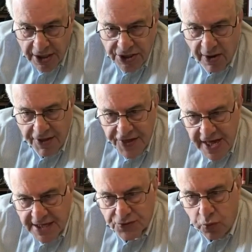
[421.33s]
So I
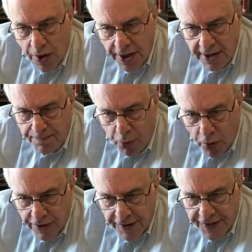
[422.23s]
think one
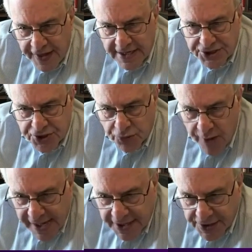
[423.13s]
important thing is to
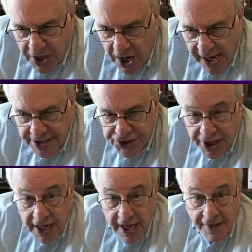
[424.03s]
recognize
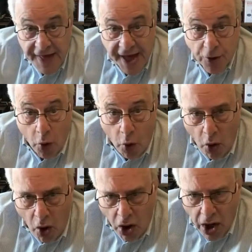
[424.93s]
that
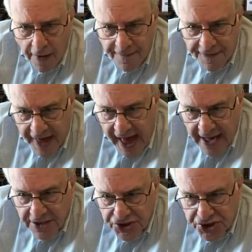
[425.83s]
all of
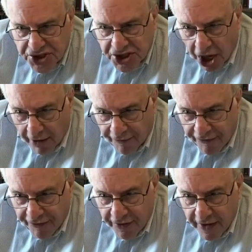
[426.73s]
that stuff
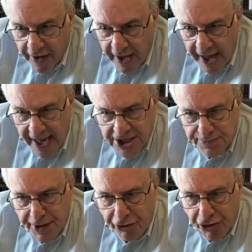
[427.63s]
has
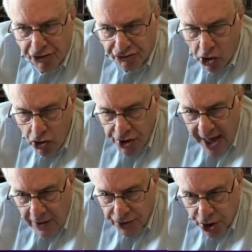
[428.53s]
been thrown
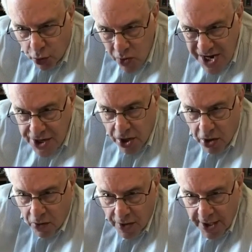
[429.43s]
out the
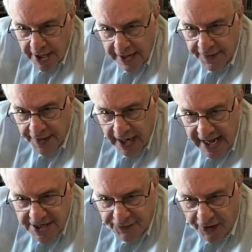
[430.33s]
window in the
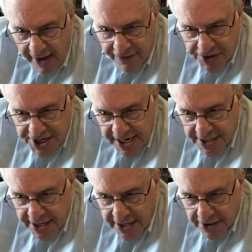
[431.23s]
last 5 or 10
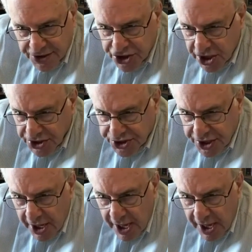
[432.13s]
years, just